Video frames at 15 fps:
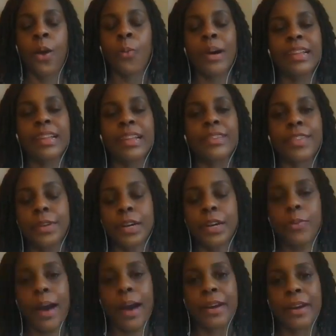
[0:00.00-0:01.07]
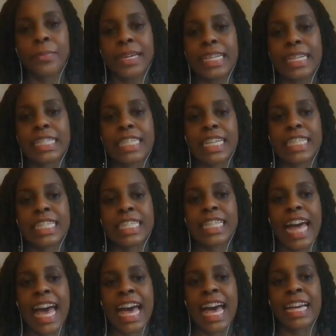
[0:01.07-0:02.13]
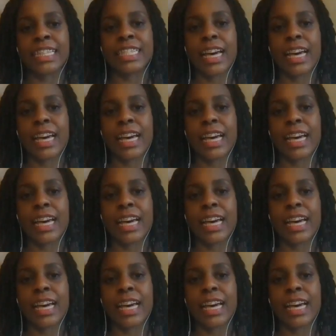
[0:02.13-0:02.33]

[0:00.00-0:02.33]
one of the requirements is that